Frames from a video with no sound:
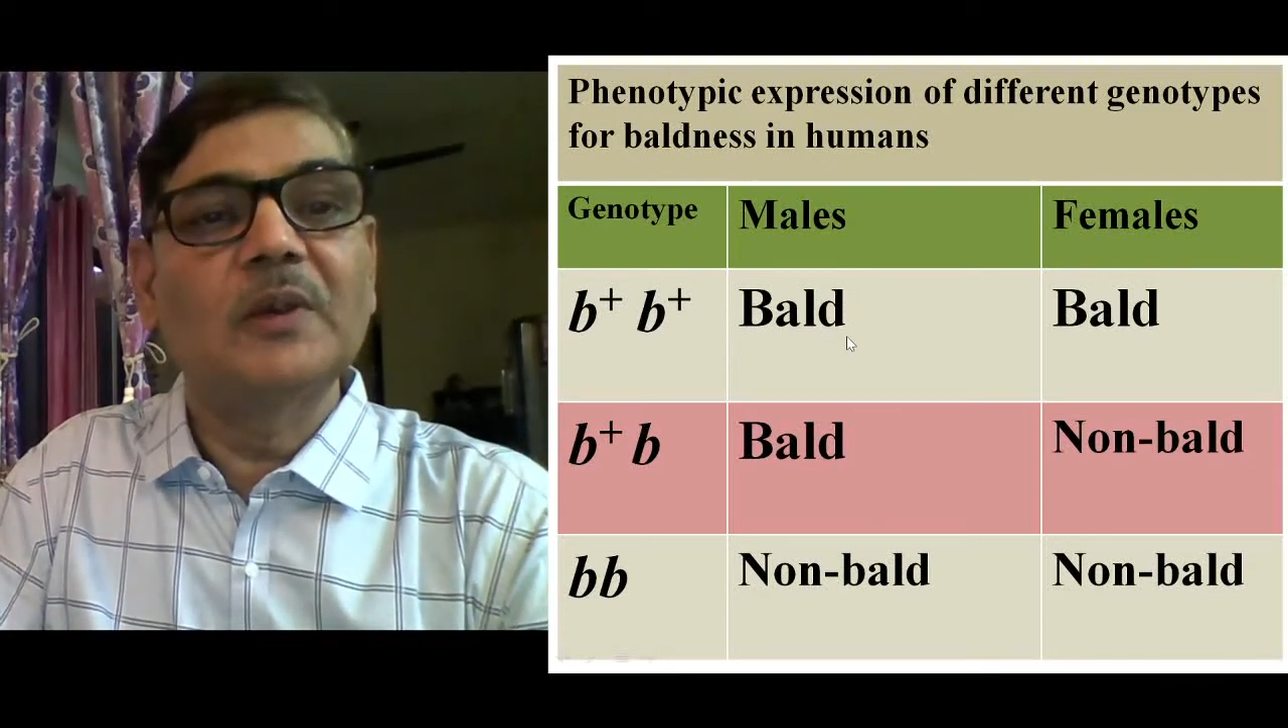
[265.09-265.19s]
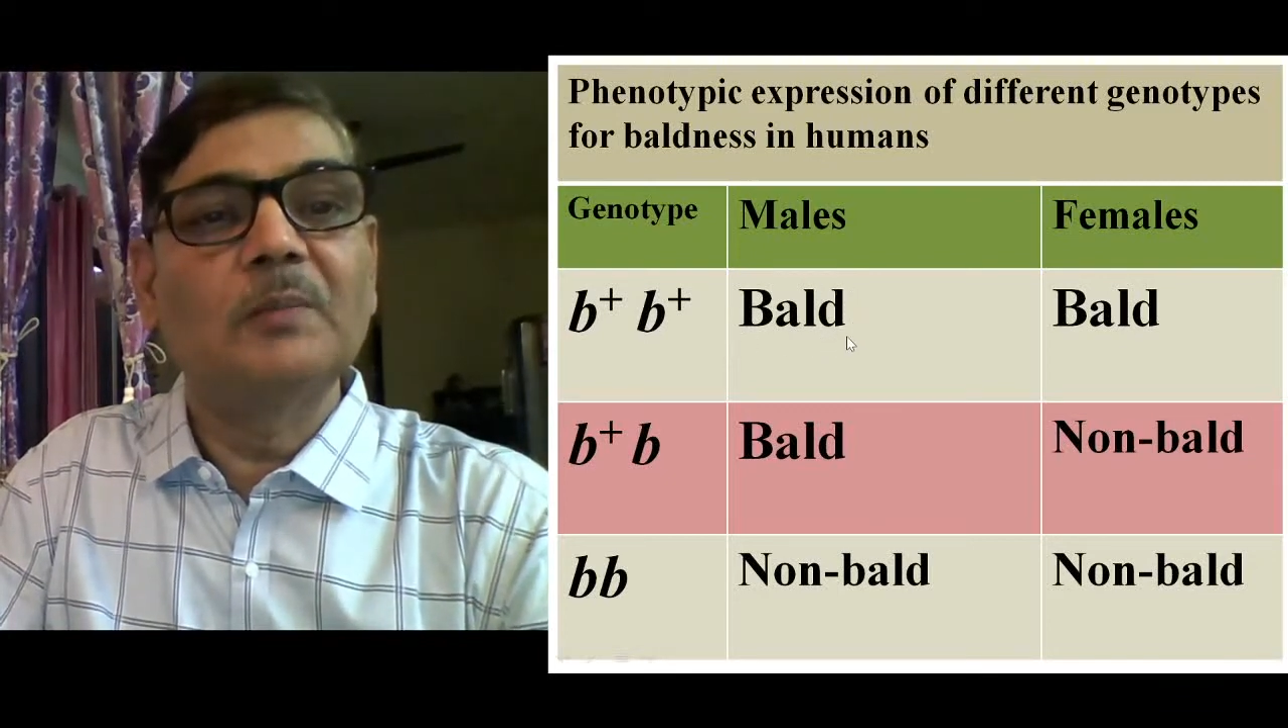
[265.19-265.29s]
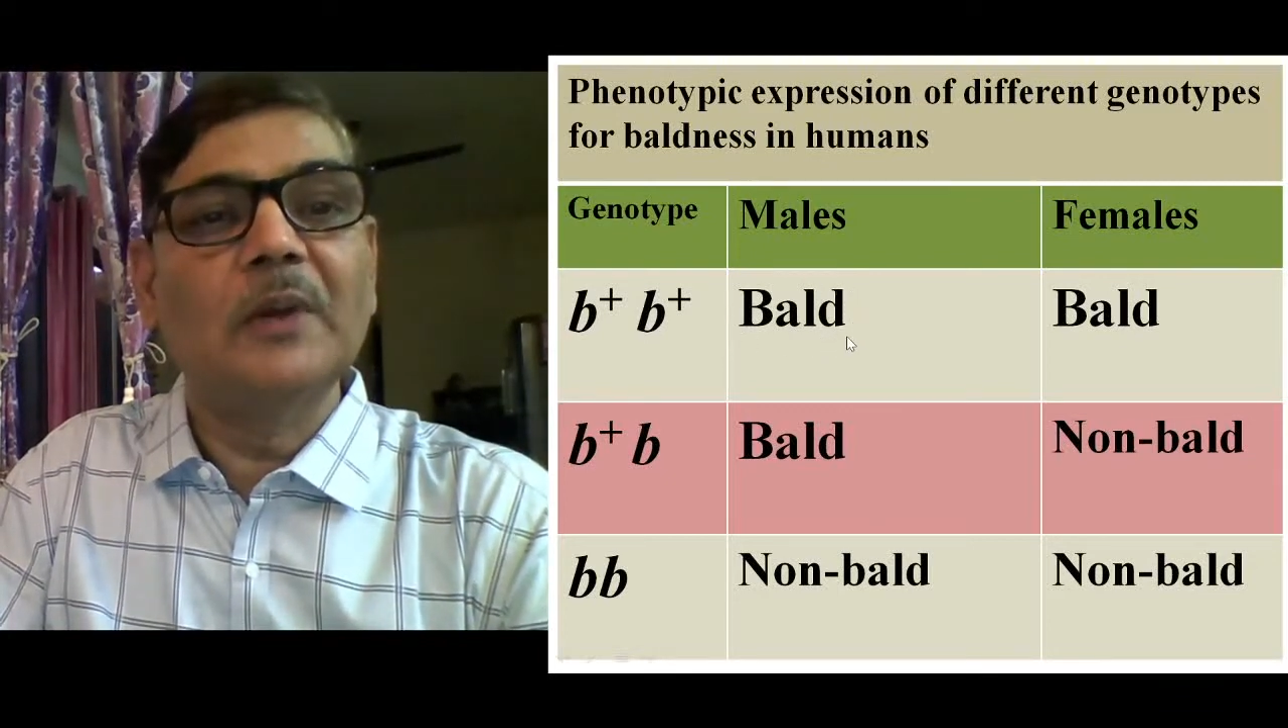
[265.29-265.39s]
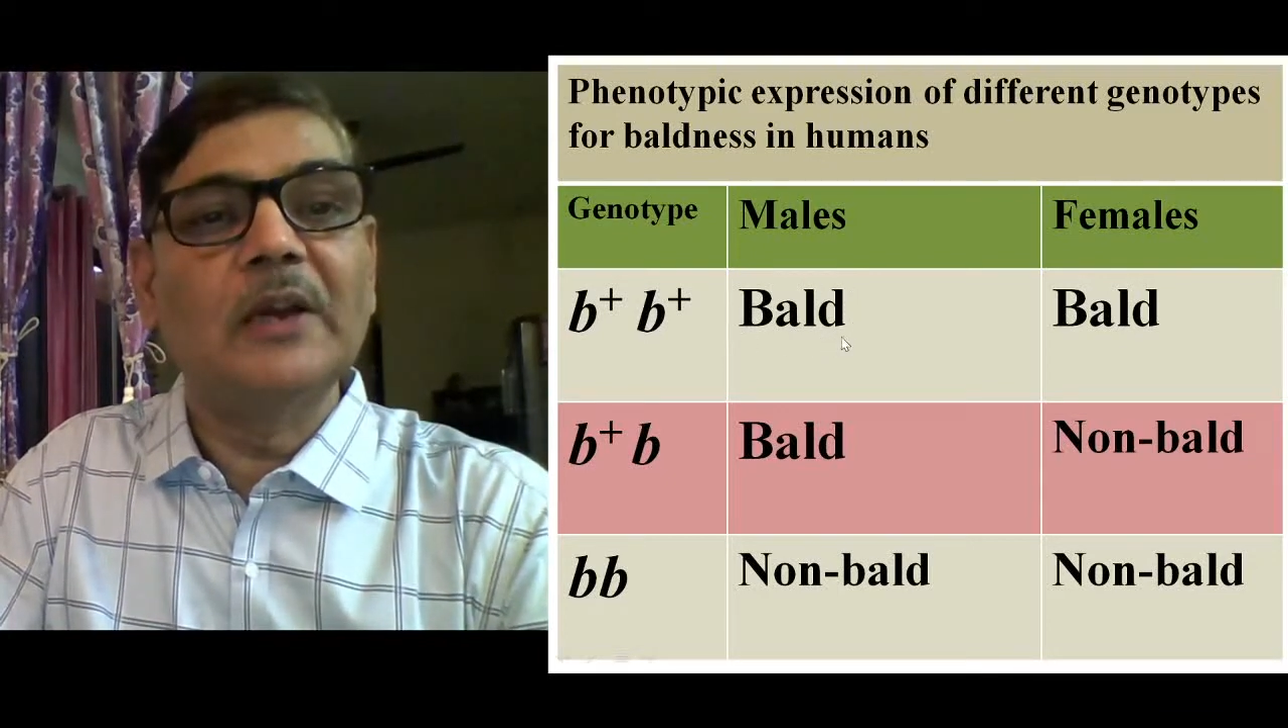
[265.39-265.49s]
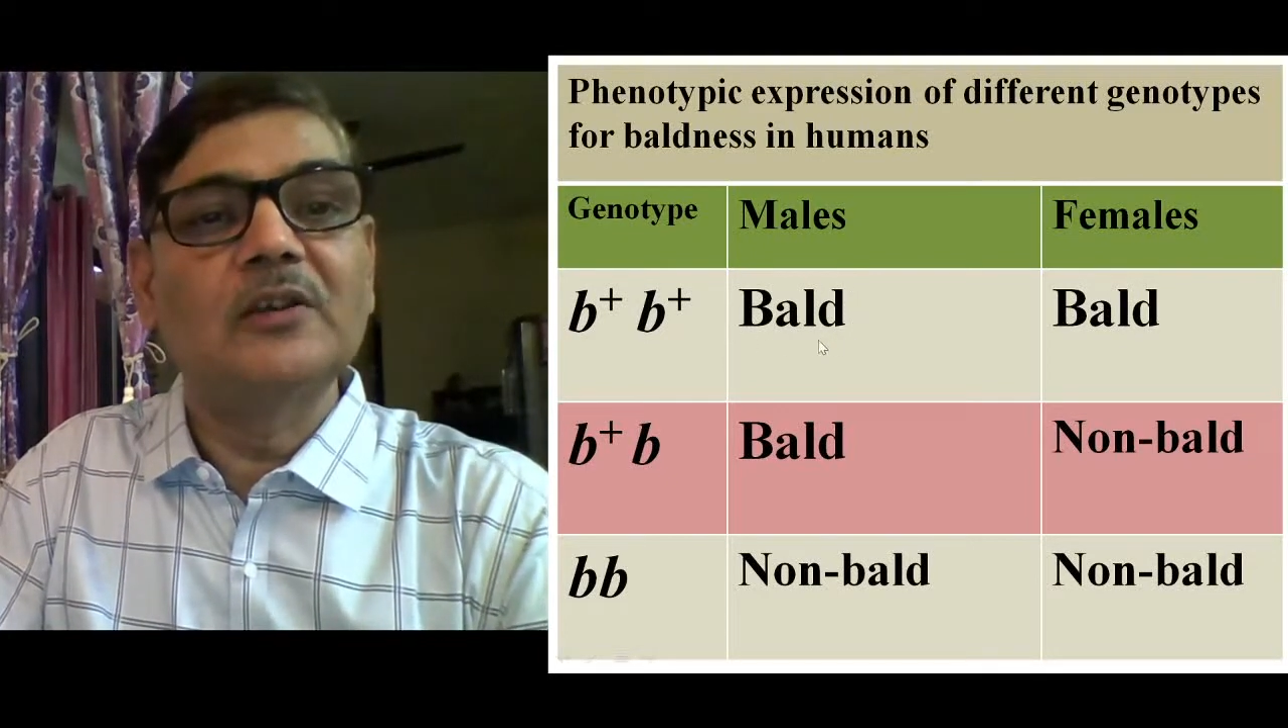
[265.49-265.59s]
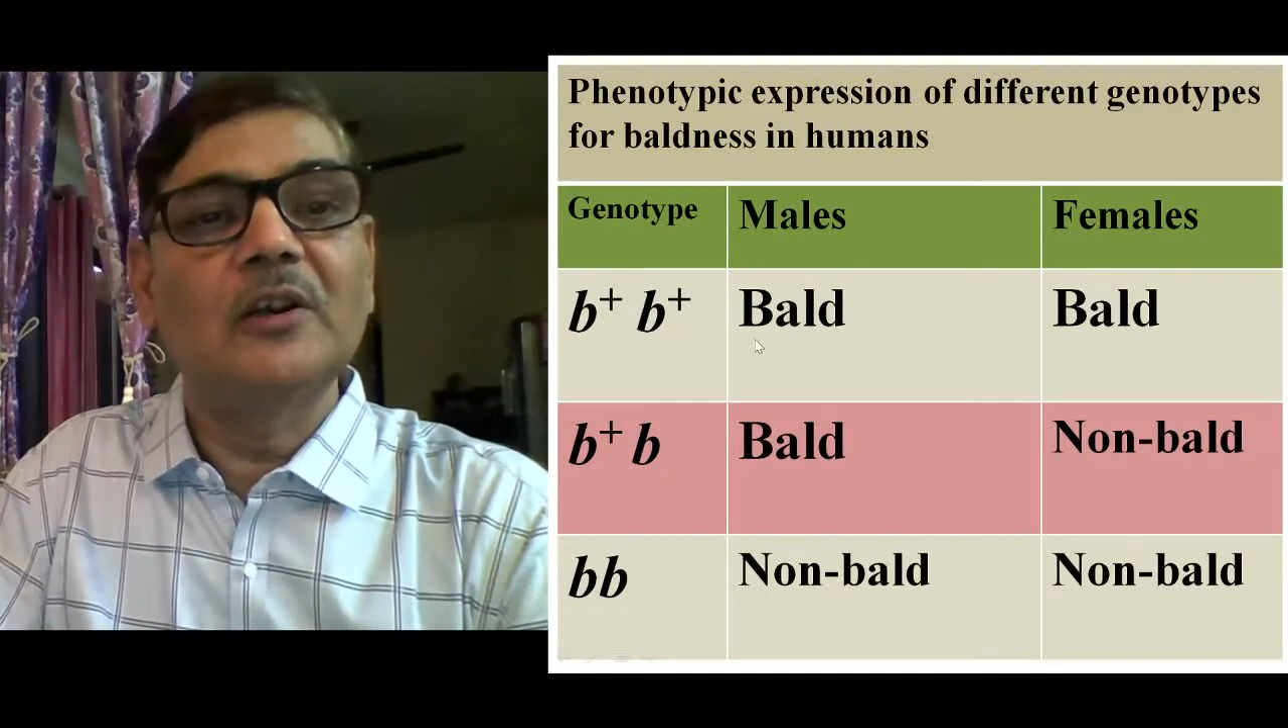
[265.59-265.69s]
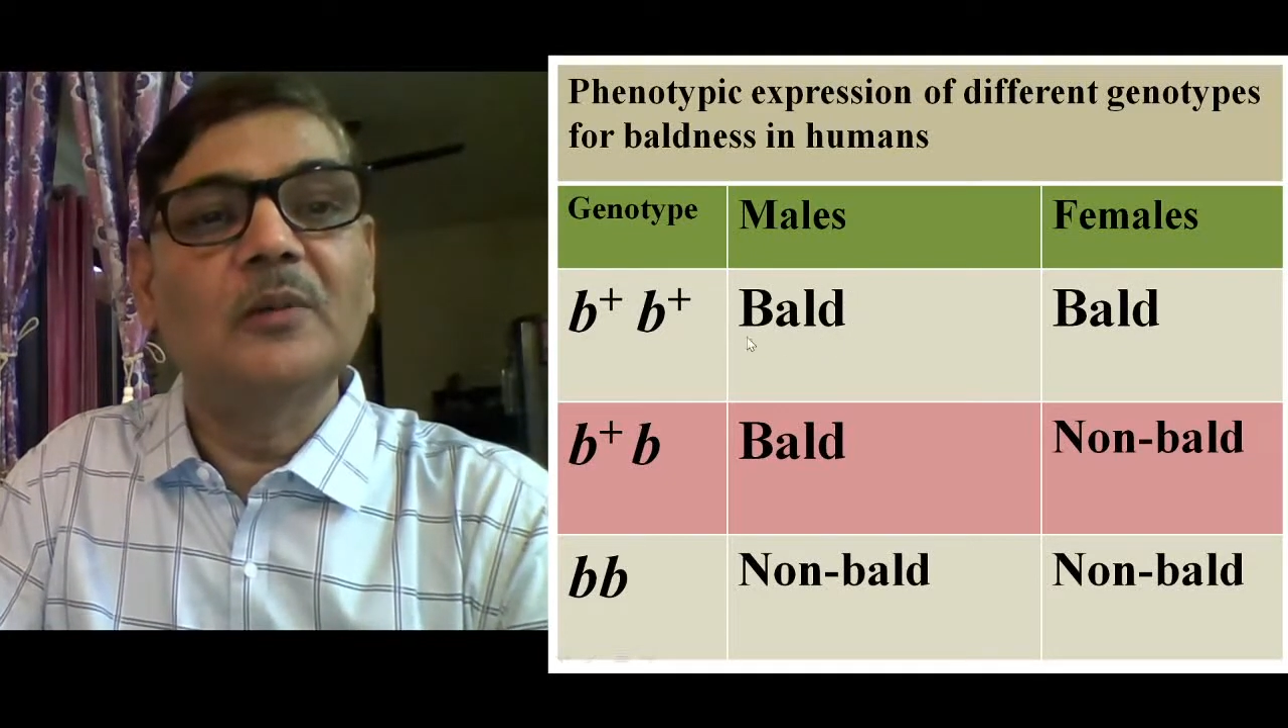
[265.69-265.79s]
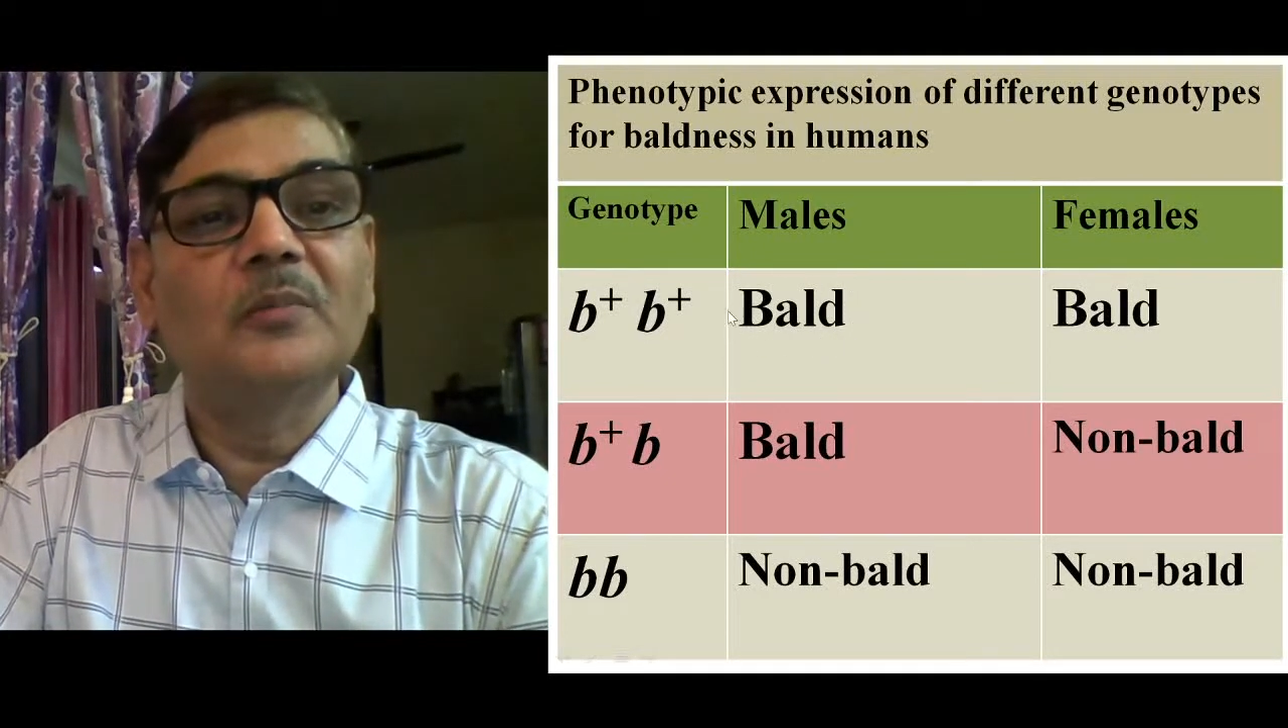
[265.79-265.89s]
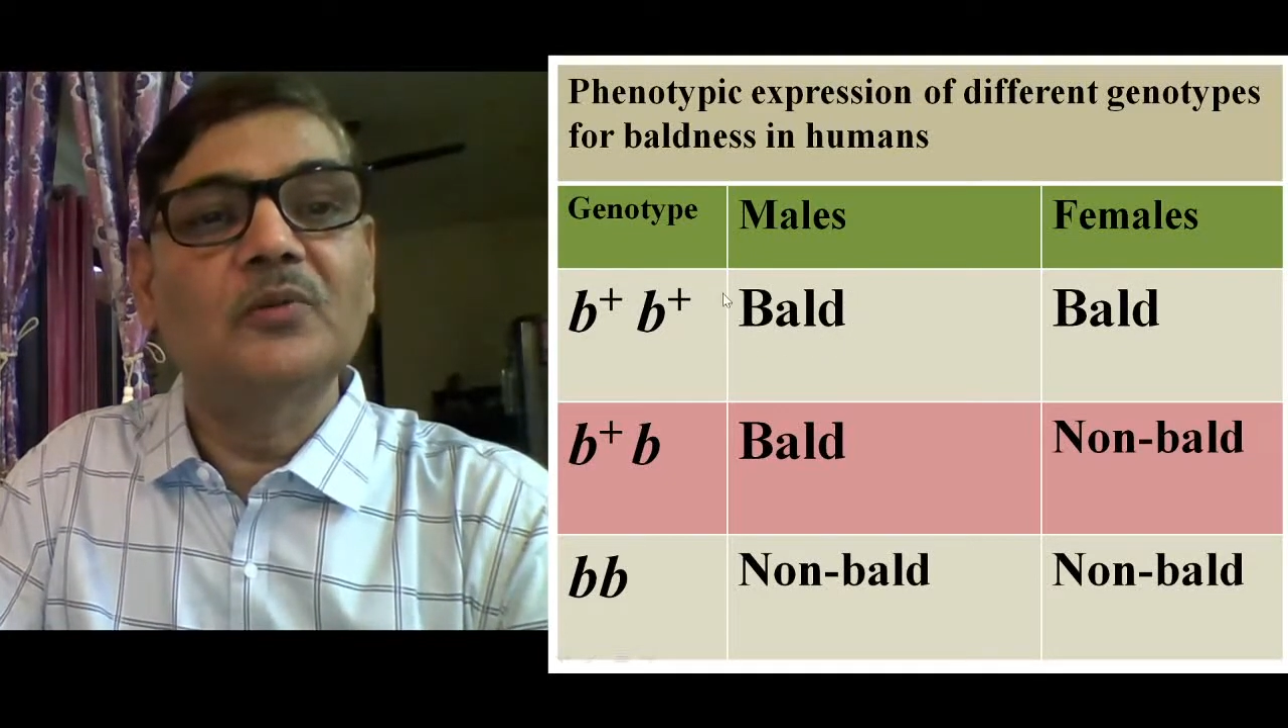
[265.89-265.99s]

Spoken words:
pattern.